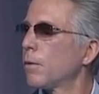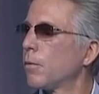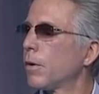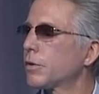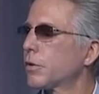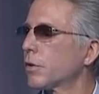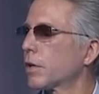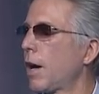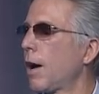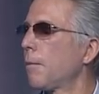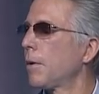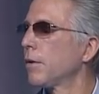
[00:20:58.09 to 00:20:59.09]
What's the
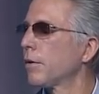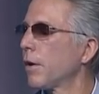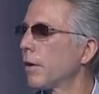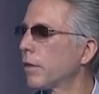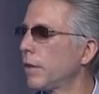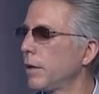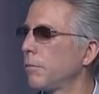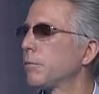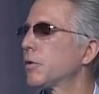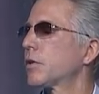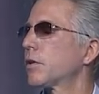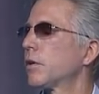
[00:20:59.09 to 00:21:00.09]
common
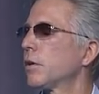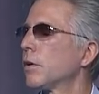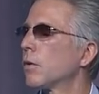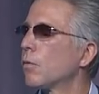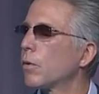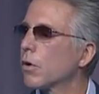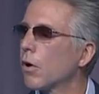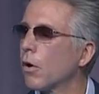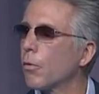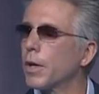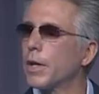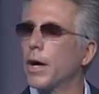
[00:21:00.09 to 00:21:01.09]
themes? Where
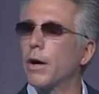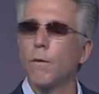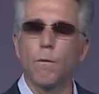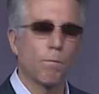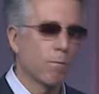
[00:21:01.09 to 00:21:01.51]
are we now?